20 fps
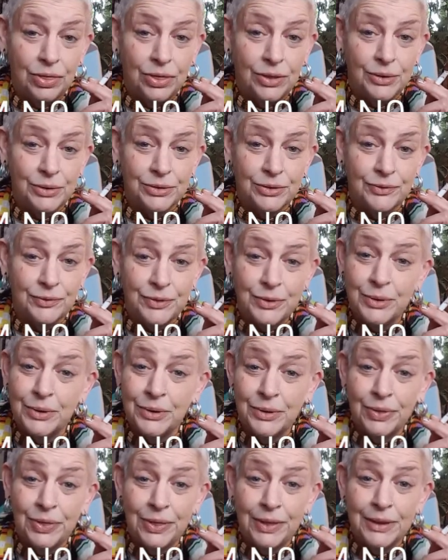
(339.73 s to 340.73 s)
There's a few
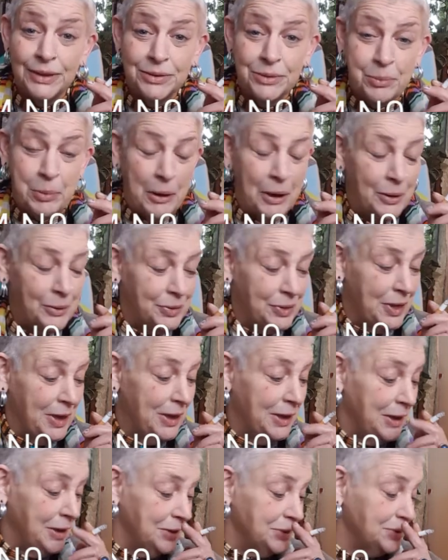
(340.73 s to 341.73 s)
good things about
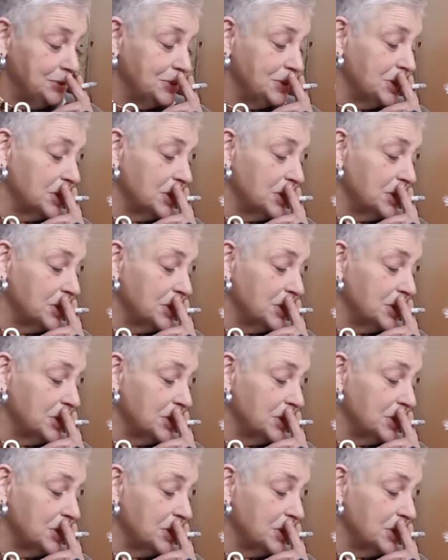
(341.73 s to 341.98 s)
that.